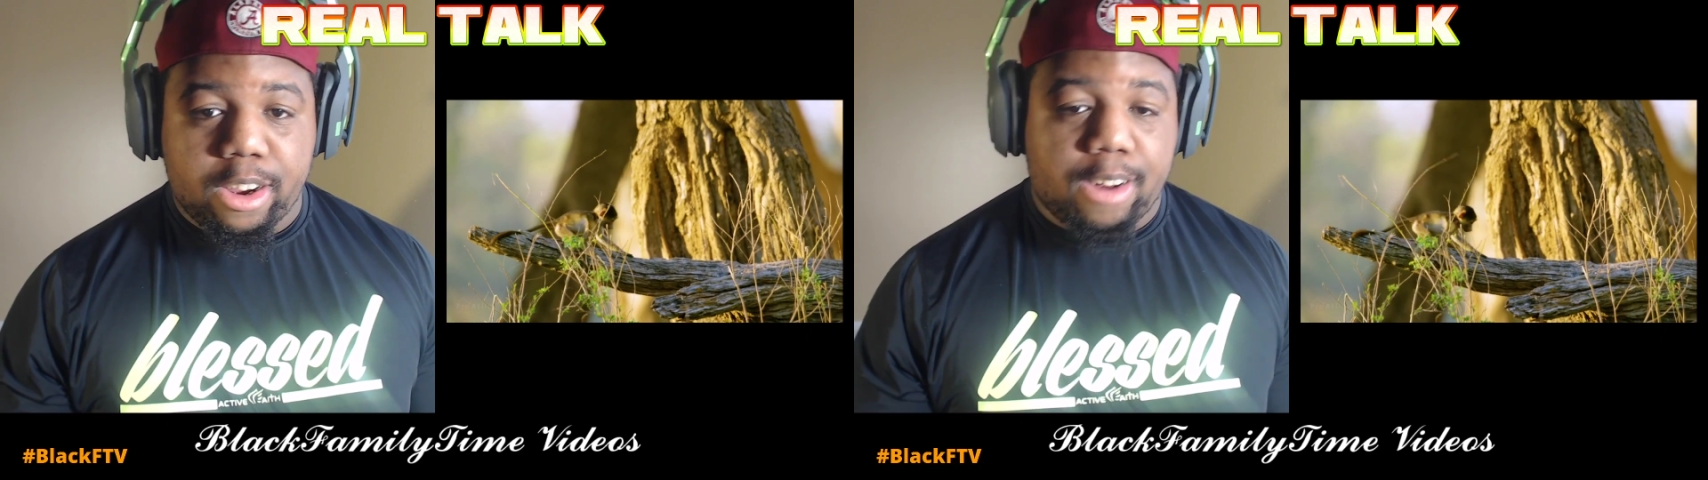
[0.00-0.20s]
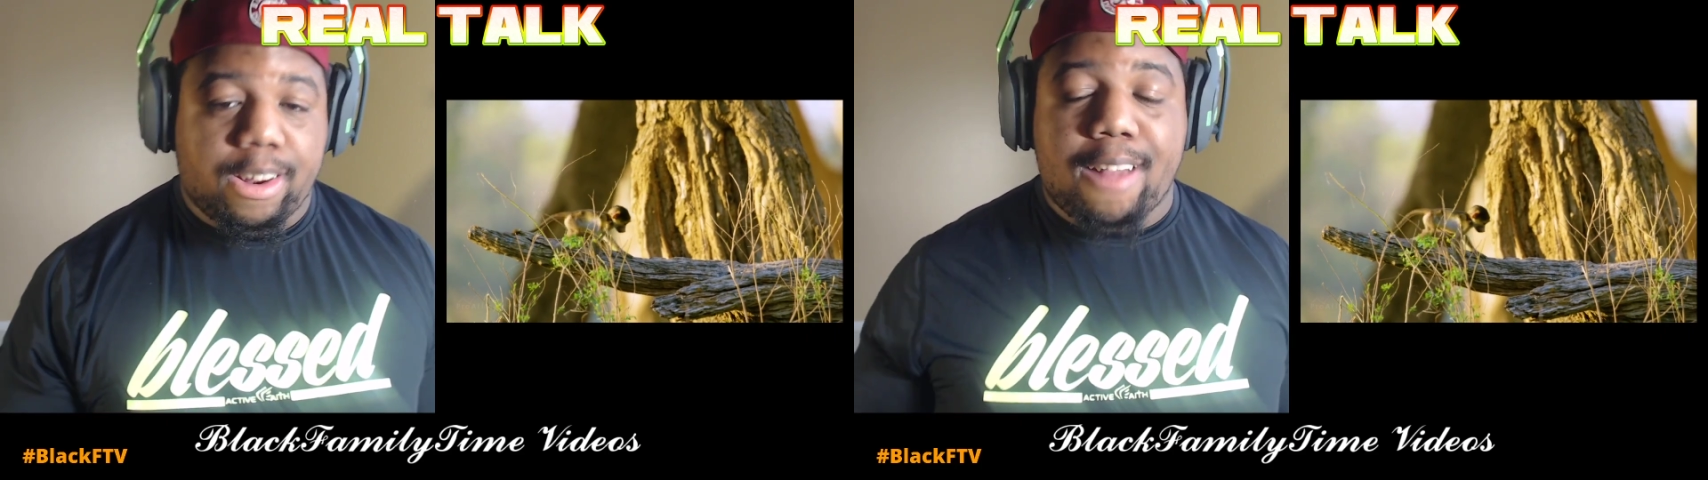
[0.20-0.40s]

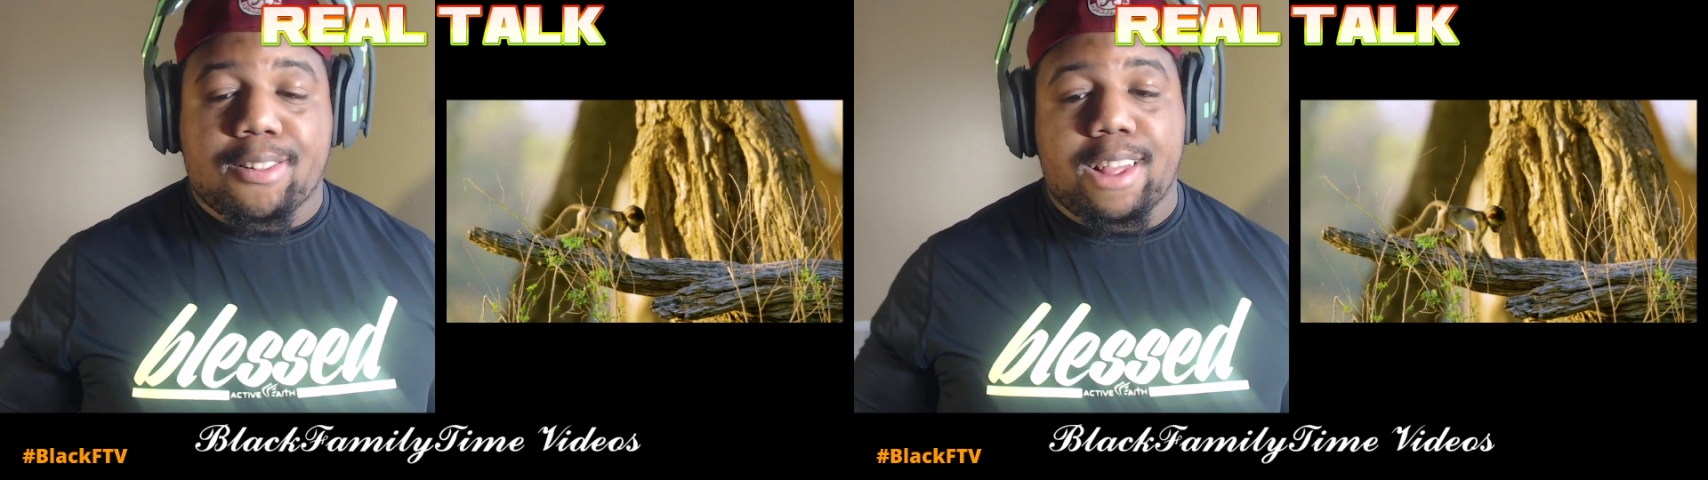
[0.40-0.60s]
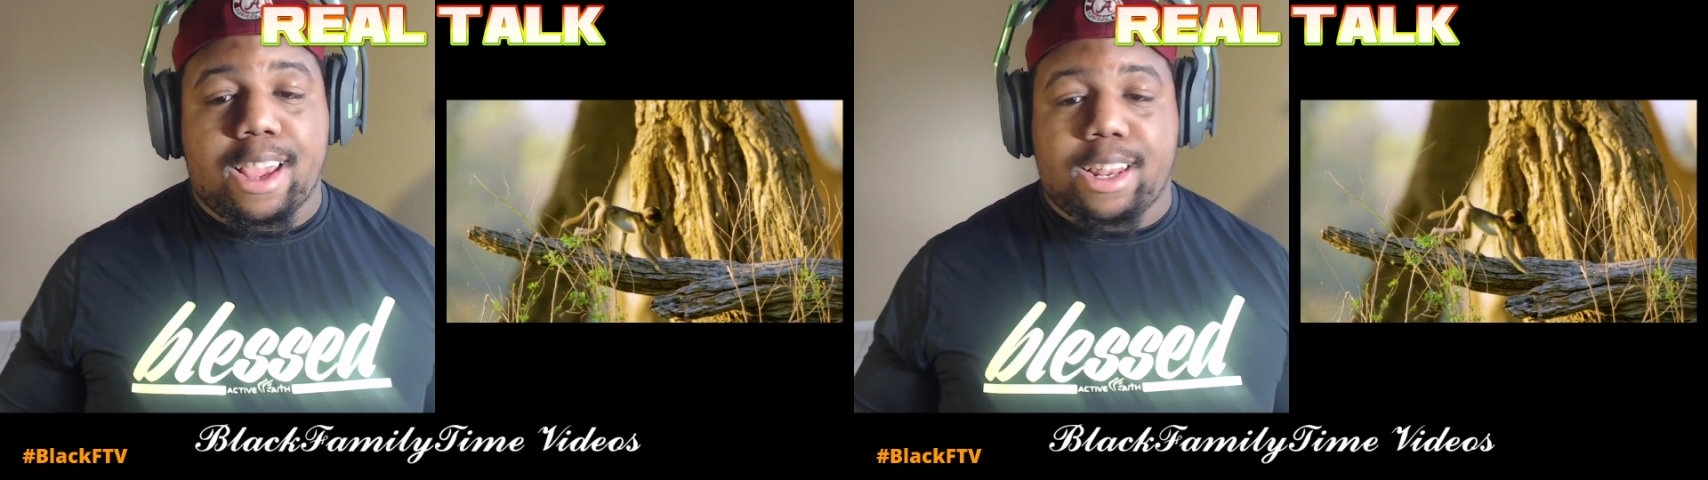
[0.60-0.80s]
I'm not
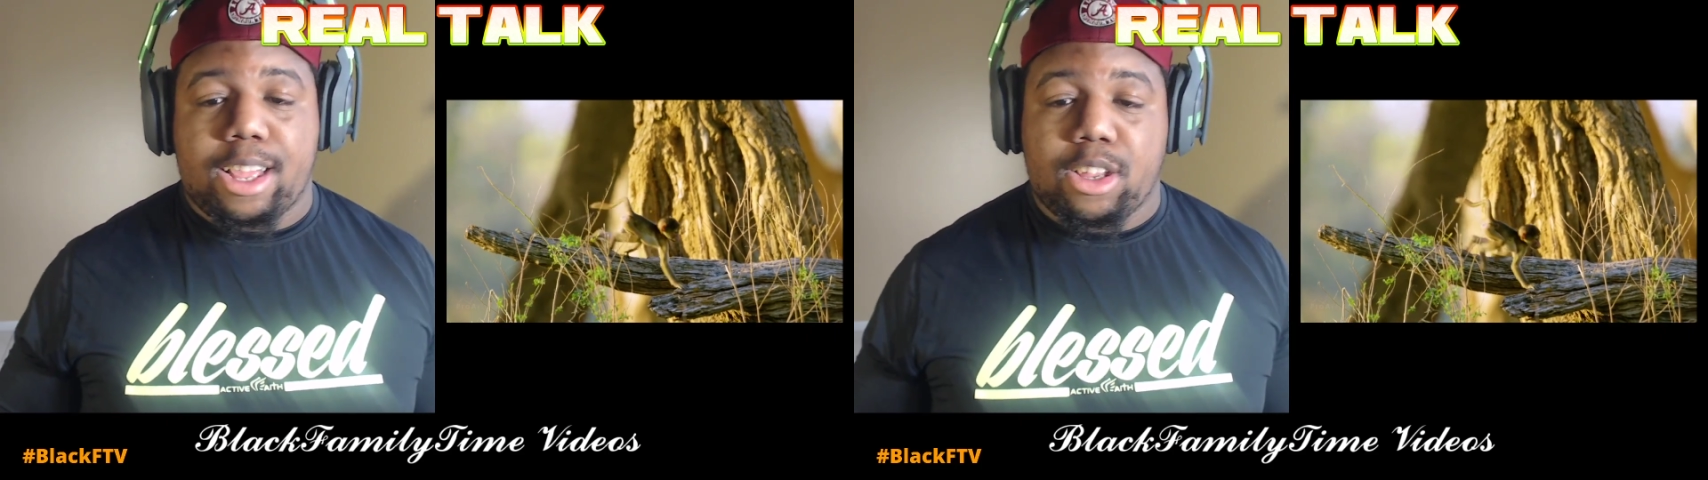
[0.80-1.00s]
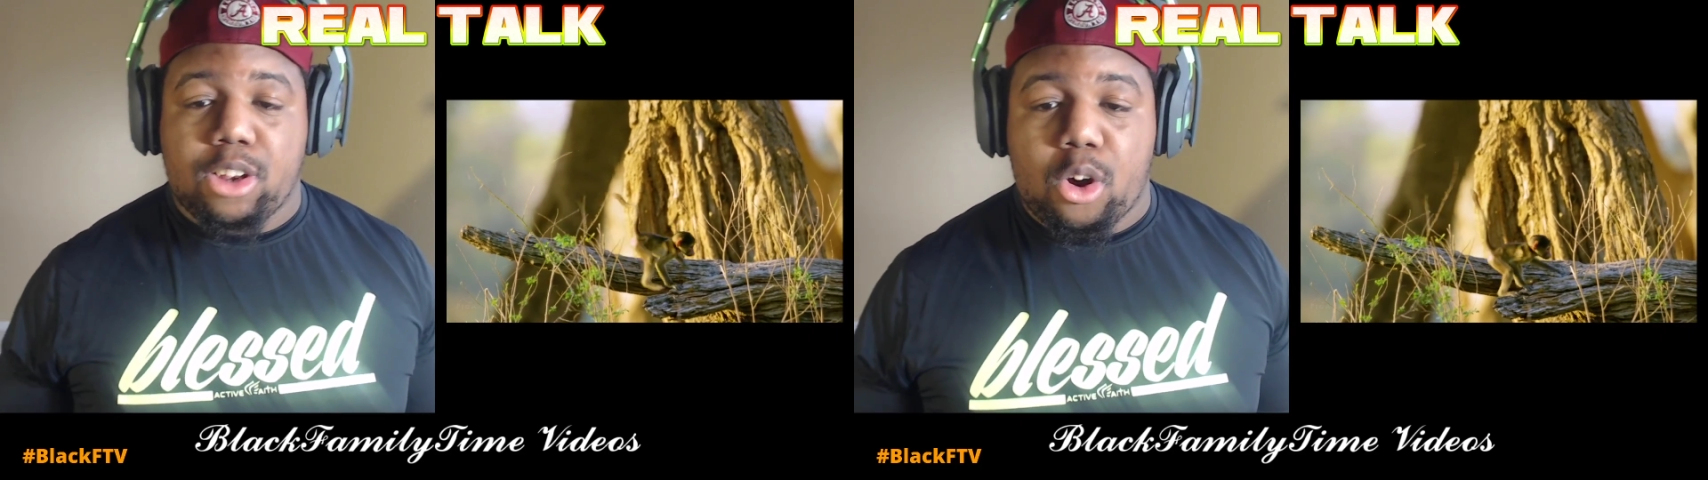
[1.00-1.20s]
saying
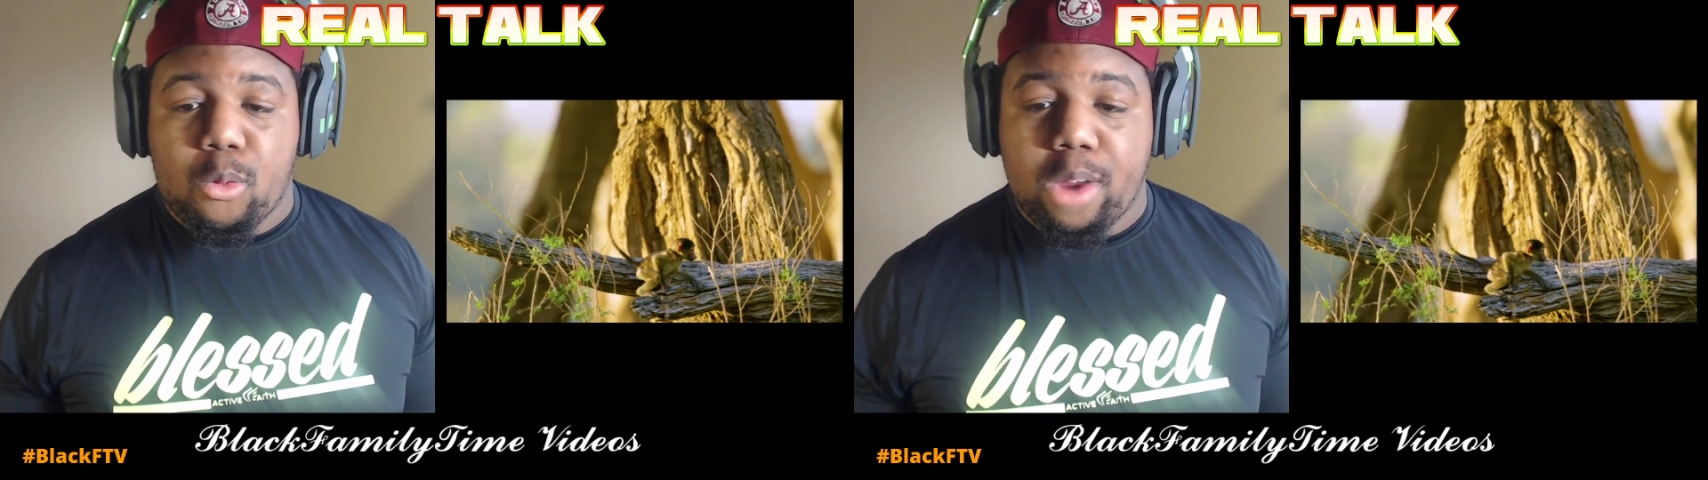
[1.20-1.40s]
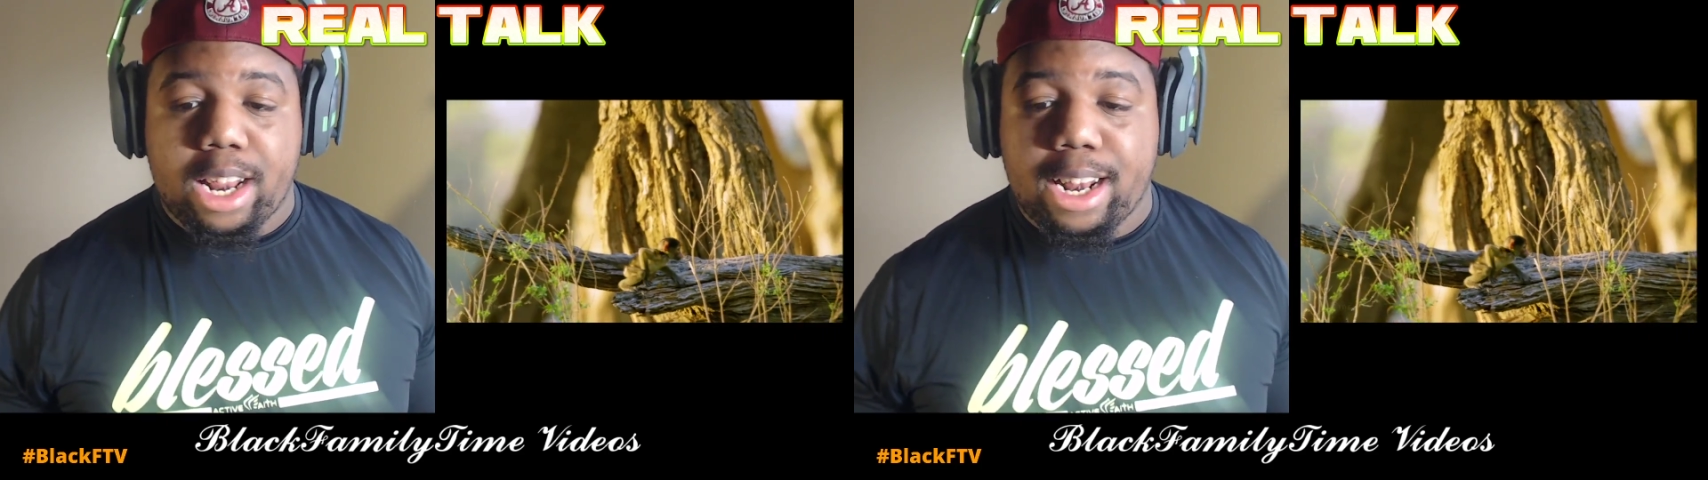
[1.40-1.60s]
that,
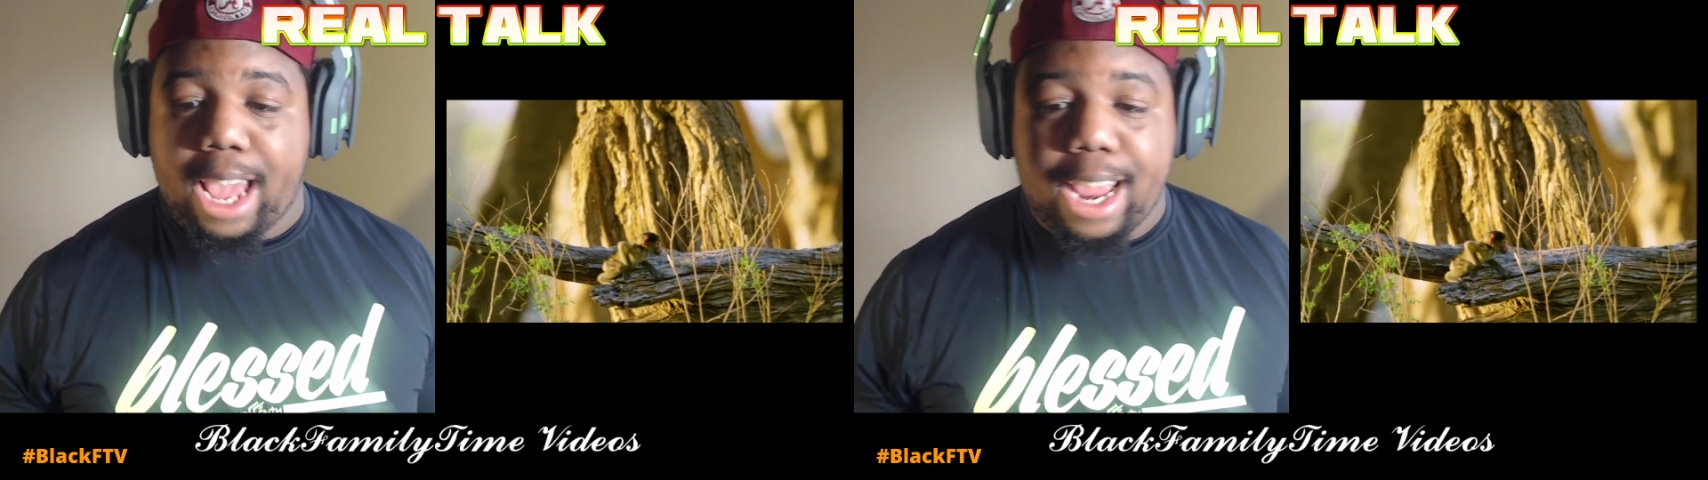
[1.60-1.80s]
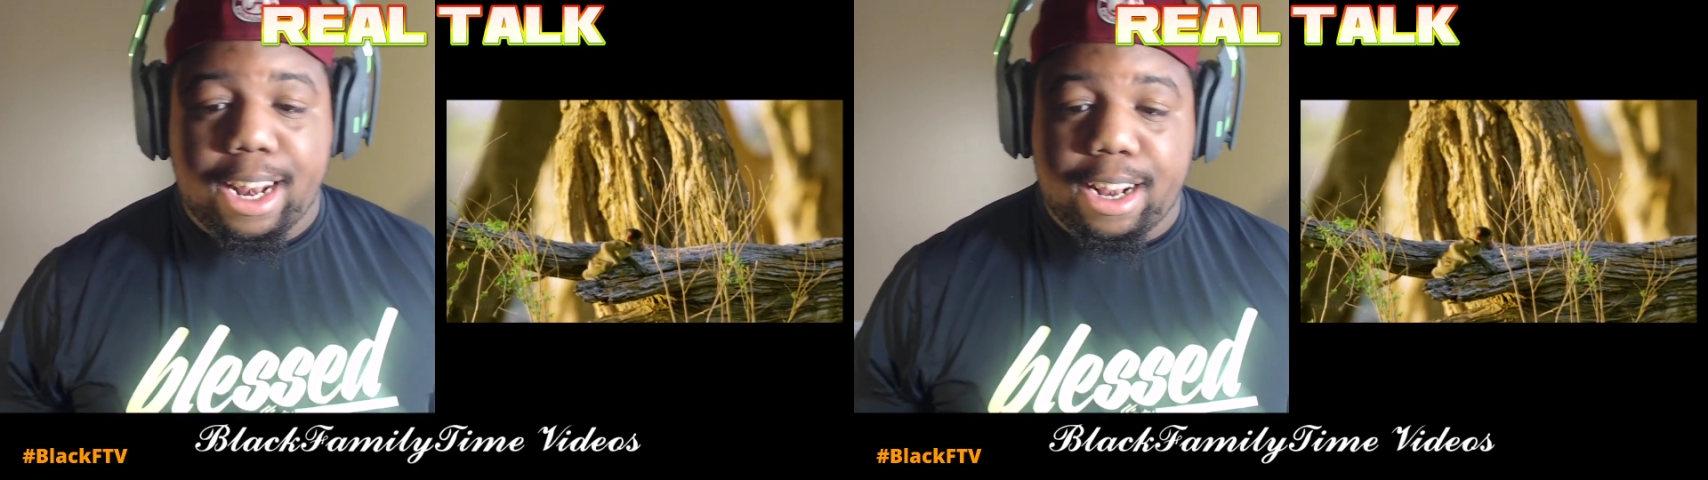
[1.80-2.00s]
we didn't
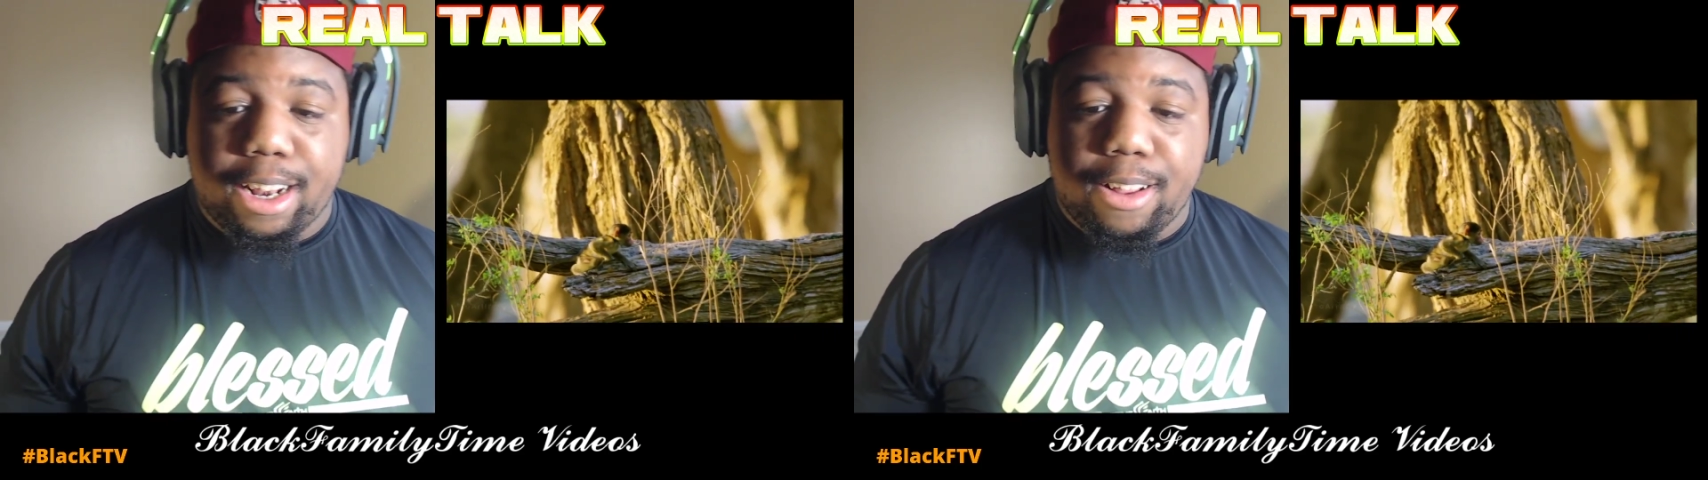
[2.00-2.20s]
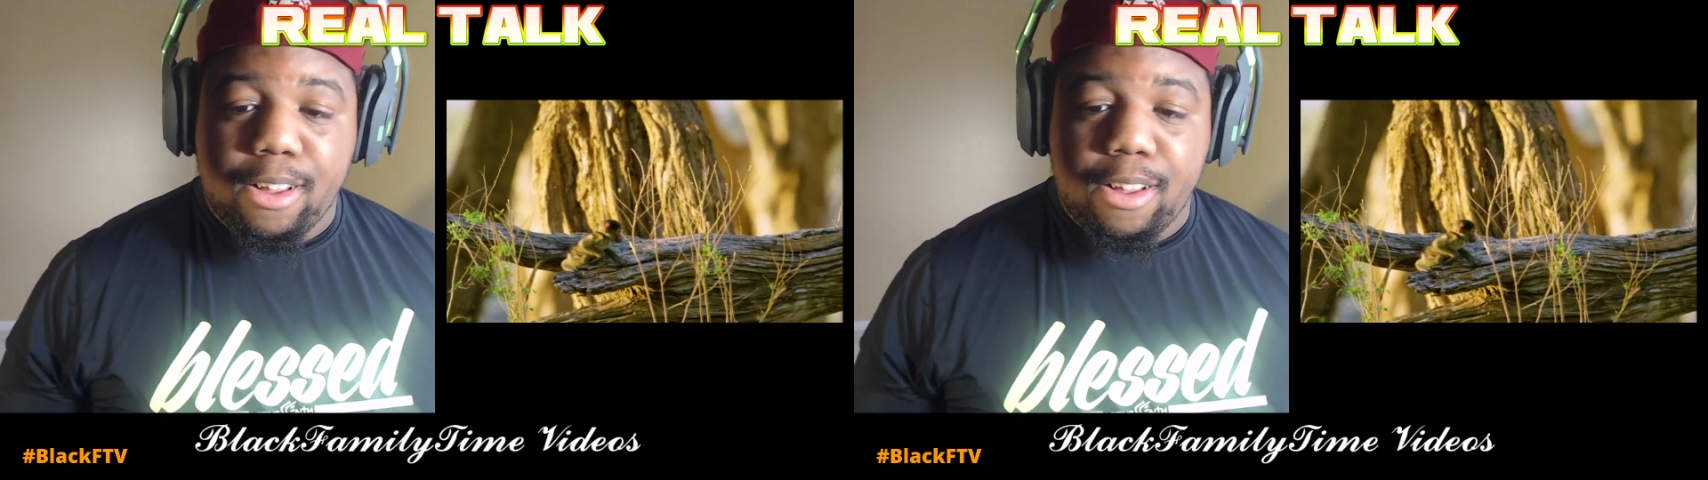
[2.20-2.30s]
aid in,